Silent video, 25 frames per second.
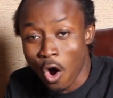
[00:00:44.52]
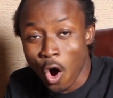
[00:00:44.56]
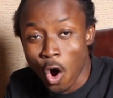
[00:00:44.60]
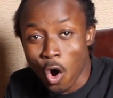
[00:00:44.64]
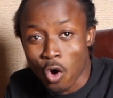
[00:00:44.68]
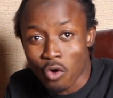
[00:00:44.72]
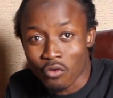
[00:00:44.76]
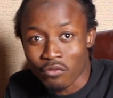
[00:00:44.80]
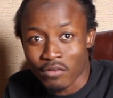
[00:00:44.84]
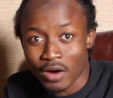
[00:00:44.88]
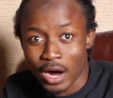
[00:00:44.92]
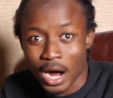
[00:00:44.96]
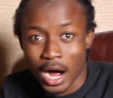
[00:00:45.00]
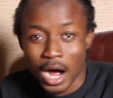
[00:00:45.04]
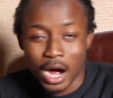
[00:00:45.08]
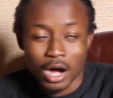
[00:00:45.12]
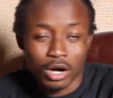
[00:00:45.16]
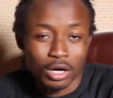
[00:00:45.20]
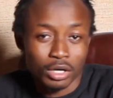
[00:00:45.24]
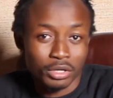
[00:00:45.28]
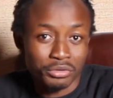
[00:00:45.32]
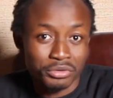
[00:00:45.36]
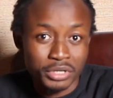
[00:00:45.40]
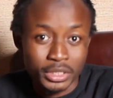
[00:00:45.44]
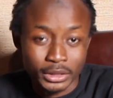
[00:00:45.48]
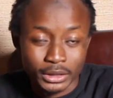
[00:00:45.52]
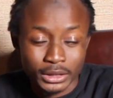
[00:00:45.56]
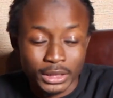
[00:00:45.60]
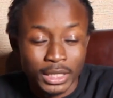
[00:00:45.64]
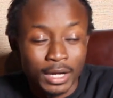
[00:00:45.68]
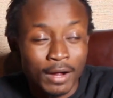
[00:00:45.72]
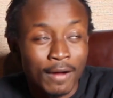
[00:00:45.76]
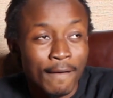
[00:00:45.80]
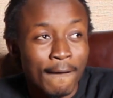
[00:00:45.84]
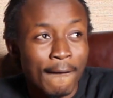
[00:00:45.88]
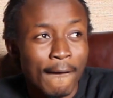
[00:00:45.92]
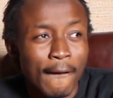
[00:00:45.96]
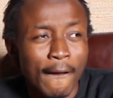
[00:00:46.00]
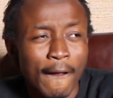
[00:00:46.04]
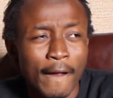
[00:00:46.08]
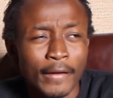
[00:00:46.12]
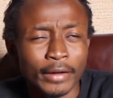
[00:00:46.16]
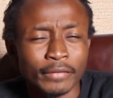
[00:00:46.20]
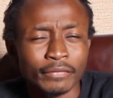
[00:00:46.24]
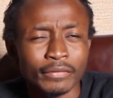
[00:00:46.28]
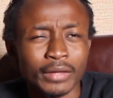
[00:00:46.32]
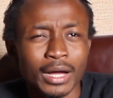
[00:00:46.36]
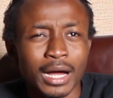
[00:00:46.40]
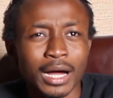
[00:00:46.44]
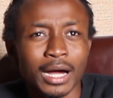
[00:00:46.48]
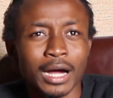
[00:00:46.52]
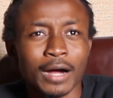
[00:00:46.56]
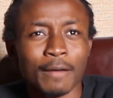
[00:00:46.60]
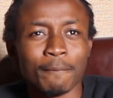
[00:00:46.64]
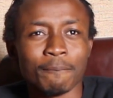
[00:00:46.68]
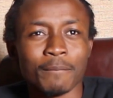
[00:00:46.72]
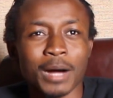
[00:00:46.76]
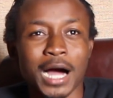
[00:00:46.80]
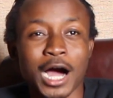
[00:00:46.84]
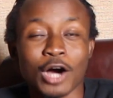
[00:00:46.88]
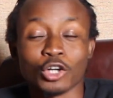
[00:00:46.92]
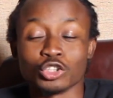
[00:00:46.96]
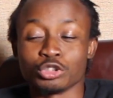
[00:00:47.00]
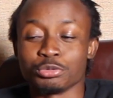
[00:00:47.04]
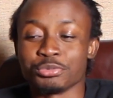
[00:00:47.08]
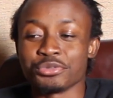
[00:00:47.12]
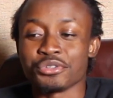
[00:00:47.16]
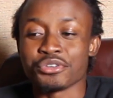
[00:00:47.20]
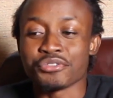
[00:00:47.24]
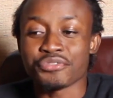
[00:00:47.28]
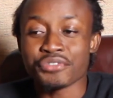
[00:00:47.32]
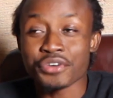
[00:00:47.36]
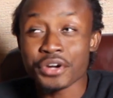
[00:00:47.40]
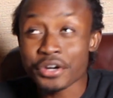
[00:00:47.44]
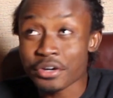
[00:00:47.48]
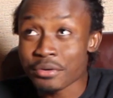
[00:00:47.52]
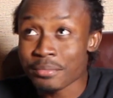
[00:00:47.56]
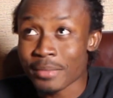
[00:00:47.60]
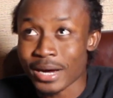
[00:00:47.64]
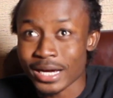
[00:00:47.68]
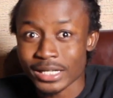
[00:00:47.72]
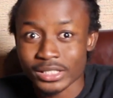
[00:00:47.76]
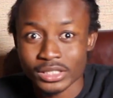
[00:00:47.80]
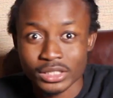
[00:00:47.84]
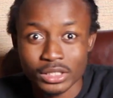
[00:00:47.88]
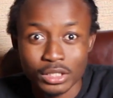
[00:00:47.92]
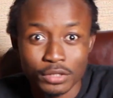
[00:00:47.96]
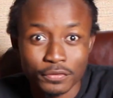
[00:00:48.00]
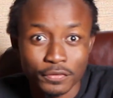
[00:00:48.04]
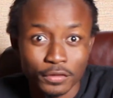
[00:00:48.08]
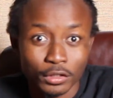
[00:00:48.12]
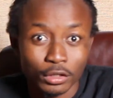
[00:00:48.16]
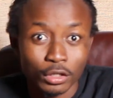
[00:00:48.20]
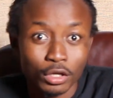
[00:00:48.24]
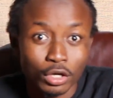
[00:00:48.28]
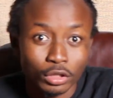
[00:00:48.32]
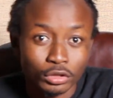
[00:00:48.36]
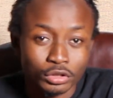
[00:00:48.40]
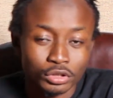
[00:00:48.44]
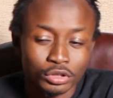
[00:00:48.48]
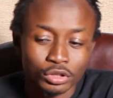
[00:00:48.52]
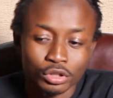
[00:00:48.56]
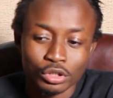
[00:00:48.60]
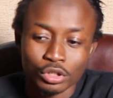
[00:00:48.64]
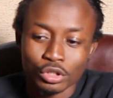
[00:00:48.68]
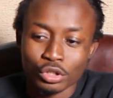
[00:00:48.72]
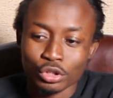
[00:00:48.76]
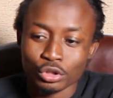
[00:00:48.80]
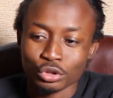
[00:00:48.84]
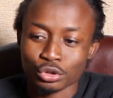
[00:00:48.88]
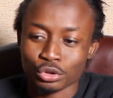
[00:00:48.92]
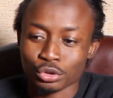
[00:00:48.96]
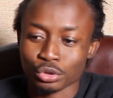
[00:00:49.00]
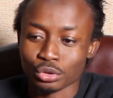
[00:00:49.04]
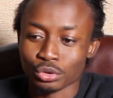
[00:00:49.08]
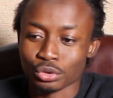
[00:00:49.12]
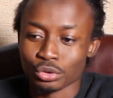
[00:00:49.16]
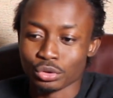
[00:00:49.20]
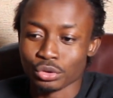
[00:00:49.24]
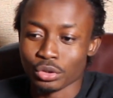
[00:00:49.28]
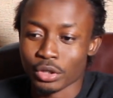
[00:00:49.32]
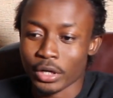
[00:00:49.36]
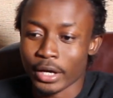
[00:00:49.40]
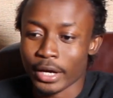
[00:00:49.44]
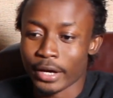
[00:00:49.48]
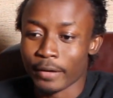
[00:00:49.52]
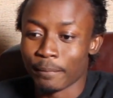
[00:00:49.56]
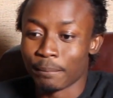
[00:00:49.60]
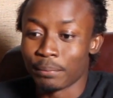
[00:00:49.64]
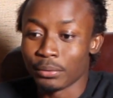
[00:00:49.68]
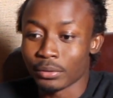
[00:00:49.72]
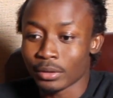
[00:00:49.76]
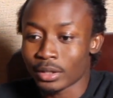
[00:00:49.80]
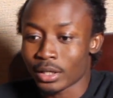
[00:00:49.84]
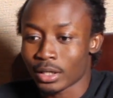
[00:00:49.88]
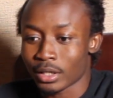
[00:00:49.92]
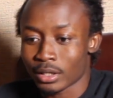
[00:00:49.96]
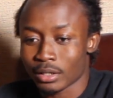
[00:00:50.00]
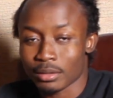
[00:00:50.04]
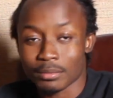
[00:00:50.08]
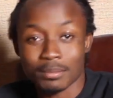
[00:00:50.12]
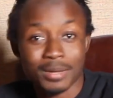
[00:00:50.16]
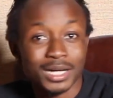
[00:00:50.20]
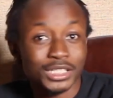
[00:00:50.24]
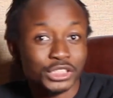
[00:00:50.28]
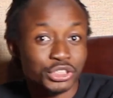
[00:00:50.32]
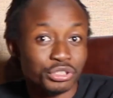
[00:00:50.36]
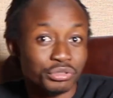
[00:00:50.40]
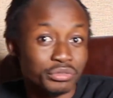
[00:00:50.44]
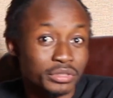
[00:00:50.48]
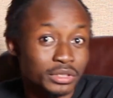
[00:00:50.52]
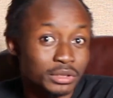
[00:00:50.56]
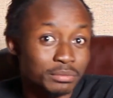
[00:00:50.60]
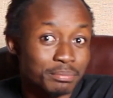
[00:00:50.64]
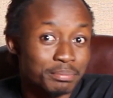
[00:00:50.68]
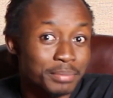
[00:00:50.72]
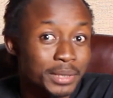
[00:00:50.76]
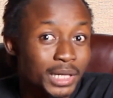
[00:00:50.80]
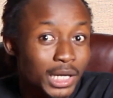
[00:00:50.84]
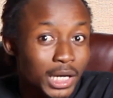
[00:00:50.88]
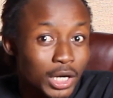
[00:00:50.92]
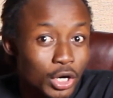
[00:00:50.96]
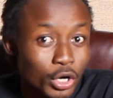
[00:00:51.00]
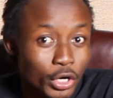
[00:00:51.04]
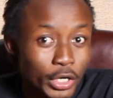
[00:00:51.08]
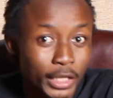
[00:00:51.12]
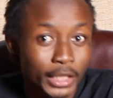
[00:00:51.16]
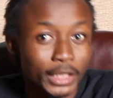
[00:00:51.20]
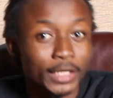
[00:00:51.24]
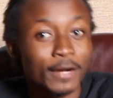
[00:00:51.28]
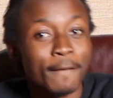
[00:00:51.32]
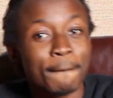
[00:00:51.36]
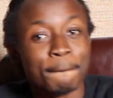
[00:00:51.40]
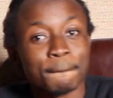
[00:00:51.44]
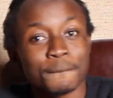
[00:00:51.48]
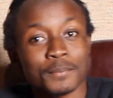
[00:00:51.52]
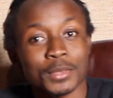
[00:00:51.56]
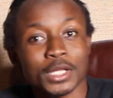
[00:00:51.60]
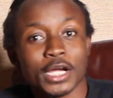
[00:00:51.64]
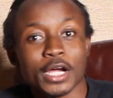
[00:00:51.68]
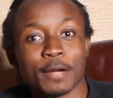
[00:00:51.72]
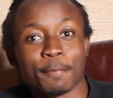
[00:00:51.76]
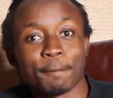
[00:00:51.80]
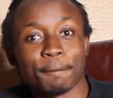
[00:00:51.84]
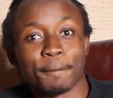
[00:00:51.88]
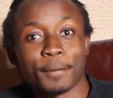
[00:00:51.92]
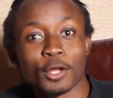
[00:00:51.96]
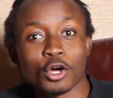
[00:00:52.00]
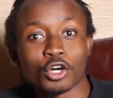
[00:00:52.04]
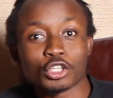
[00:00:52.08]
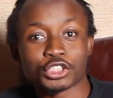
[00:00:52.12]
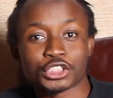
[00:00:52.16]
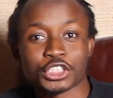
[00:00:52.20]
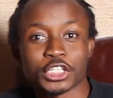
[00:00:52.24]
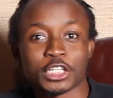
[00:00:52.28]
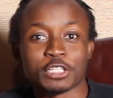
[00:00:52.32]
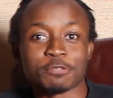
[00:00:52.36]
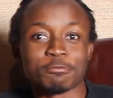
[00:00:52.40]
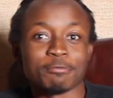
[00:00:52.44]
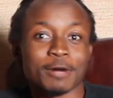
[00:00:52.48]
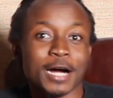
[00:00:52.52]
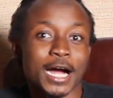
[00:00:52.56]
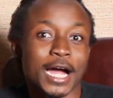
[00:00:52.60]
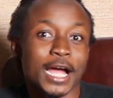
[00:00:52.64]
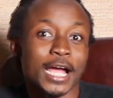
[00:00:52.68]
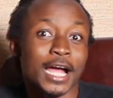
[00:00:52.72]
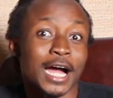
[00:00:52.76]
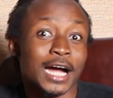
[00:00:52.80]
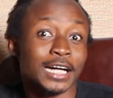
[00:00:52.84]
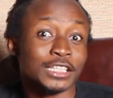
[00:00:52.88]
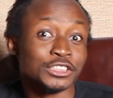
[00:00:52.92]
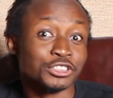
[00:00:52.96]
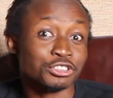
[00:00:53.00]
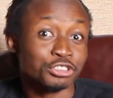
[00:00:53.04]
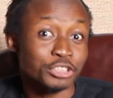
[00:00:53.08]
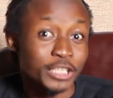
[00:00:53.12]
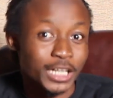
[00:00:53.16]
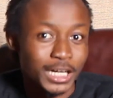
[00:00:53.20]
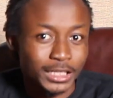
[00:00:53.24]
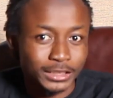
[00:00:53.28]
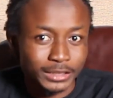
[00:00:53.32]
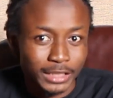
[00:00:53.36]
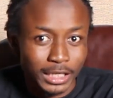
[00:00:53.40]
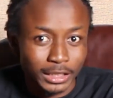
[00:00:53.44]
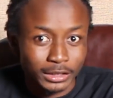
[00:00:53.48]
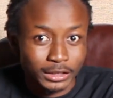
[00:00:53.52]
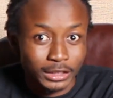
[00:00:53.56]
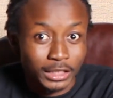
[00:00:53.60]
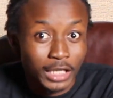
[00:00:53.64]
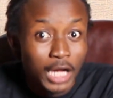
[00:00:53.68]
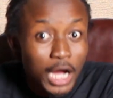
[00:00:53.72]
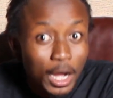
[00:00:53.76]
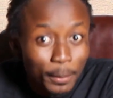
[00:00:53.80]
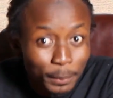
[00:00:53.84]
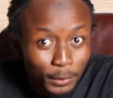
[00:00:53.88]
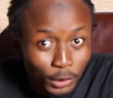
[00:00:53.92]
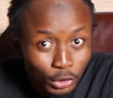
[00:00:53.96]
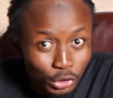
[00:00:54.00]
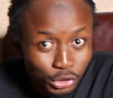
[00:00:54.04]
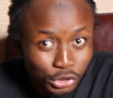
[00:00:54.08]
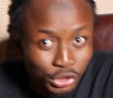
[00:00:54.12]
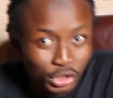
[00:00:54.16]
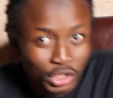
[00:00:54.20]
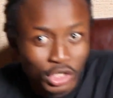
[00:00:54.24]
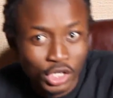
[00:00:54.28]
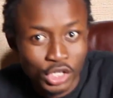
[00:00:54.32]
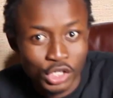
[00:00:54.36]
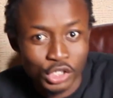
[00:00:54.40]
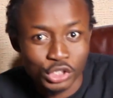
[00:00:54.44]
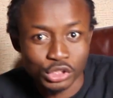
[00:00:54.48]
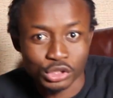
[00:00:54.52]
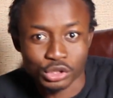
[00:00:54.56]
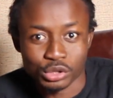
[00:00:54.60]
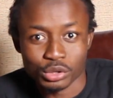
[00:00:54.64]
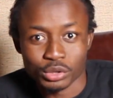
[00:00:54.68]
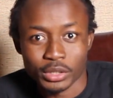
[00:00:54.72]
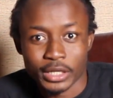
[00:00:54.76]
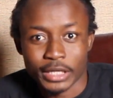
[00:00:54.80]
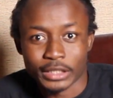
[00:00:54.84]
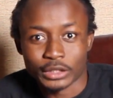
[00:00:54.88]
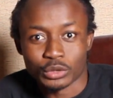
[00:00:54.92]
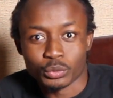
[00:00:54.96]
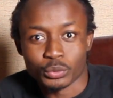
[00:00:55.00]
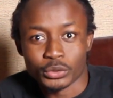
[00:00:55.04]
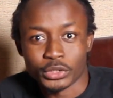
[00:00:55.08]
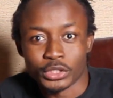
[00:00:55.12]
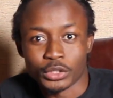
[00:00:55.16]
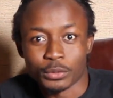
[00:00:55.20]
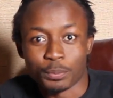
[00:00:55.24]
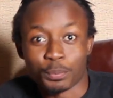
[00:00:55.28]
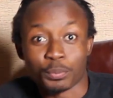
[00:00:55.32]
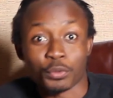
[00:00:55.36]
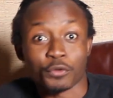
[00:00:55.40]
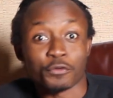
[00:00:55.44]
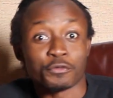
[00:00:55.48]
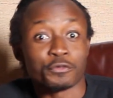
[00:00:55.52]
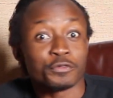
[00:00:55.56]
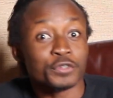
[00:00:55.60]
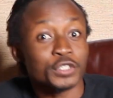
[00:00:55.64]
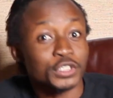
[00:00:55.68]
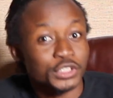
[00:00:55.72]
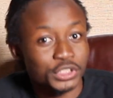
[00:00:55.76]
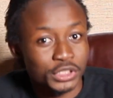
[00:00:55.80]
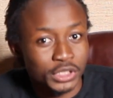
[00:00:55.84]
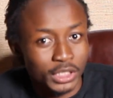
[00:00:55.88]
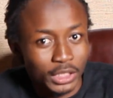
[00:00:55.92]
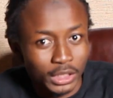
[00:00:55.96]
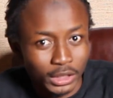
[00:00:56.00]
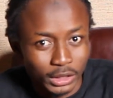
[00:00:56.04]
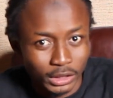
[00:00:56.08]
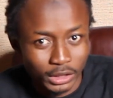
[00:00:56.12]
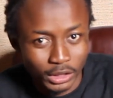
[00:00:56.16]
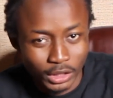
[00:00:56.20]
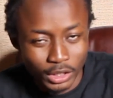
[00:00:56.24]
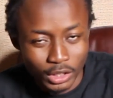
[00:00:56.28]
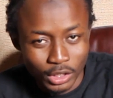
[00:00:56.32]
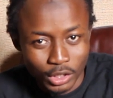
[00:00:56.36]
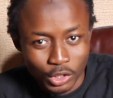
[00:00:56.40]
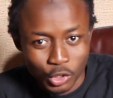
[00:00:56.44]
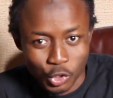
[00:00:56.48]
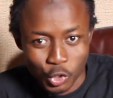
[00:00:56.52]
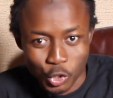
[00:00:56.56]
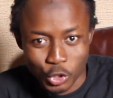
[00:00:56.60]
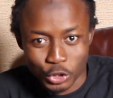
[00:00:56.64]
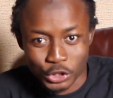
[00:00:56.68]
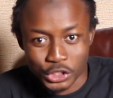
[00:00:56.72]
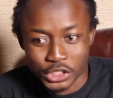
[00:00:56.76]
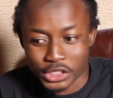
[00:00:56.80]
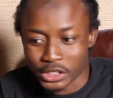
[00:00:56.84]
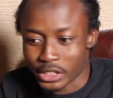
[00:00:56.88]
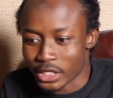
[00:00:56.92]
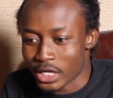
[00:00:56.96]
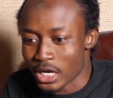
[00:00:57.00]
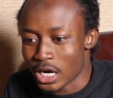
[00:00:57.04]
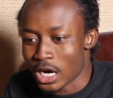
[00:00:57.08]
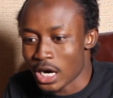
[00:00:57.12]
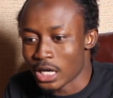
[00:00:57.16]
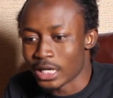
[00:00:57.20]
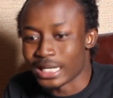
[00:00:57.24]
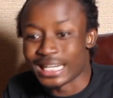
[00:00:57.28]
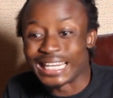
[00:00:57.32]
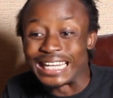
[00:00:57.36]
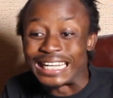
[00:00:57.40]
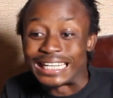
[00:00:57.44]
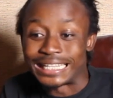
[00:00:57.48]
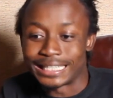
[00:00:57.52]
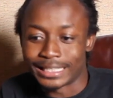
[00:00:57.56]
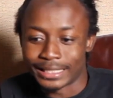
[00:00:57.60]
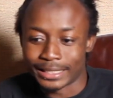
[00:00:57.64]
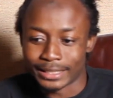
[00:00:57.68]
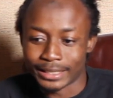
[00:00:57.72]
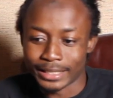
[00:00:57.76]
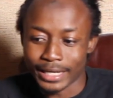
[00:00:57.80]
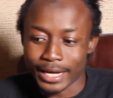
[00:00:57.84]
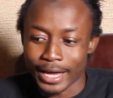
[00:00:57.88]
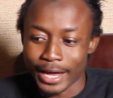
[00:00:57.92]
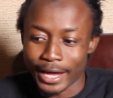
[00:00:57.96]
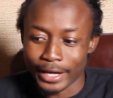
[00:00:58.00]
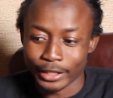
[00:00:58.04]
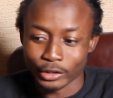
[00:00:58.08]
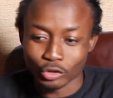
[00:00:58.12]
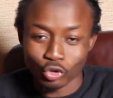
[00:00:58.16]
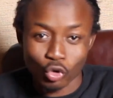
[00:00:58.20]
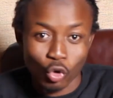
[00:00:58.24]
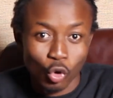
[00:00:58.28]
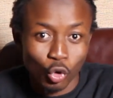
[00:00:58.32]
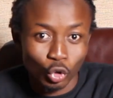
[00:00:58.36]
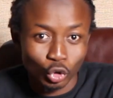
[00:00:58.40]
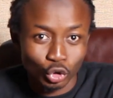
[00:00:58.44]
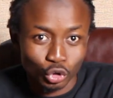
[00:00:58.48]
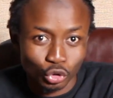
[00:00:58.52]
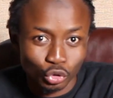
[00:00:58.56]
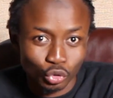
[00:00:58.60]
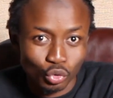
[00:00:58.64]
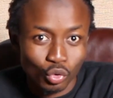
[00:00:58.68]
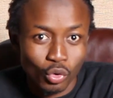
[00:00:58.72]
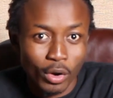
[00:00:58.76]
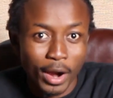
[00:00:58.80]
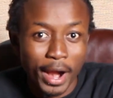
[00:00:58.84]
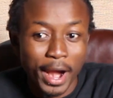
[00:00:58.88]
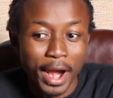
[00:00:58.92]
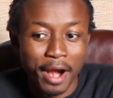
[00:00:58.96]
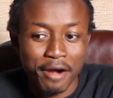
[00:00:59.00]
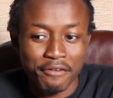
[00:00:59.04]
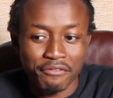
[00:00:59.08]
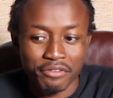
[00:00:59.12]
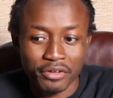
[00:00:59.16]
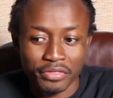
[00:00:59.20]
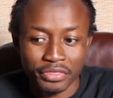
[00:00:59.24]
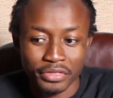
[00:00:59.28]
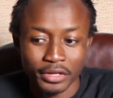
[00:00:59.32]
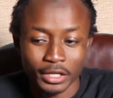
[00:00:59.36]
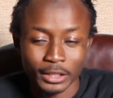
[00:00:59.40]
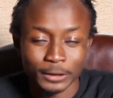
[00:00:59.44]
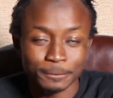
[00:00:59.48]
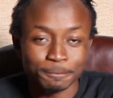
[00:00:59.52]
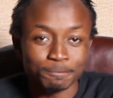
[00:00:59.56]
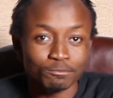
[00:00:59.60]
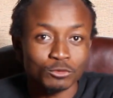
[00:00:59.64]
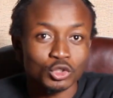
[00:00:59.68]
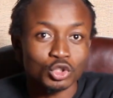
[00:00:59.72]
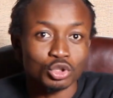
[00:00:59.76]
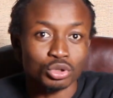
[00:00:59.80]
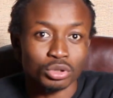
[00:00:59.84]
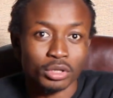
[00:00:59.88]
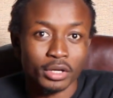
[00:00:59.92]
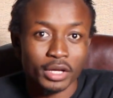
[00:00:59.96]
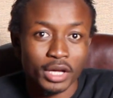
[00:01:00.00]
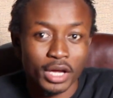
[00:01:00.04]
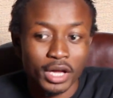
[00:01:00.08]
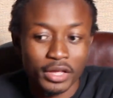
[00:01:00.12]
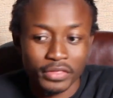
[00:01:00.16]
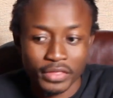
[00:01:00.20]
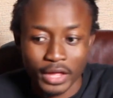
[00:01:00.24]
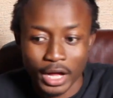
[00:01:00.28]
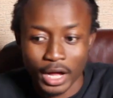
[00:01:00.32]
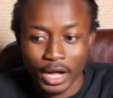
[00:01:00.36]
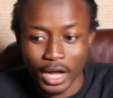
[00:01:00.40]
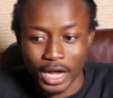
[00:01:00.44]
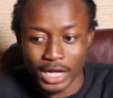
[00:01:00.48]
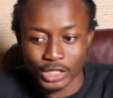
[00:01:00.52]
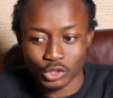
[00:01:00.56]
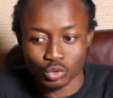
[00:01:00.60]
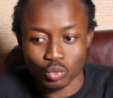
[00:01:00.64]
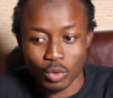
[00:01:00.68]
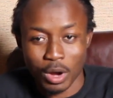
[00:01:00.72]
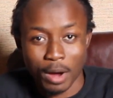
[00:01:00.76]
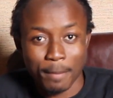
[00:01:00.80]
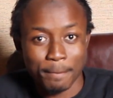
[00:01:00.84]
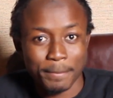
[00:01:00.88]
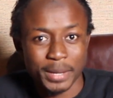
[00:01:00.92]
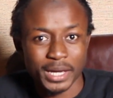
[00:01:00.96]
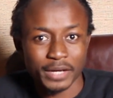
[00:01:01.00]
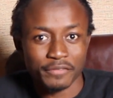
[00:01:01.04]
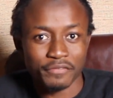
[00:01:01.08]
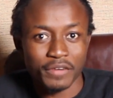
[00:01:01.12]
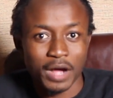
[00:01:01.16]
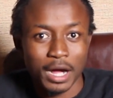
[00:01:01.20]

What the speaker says: over it. And I'll be referring myself a lot to a book, Mastering Bitcoin and Blockchain by Andreas Antonopoulos, so that we professionally consider, learn, and go through everything together as one big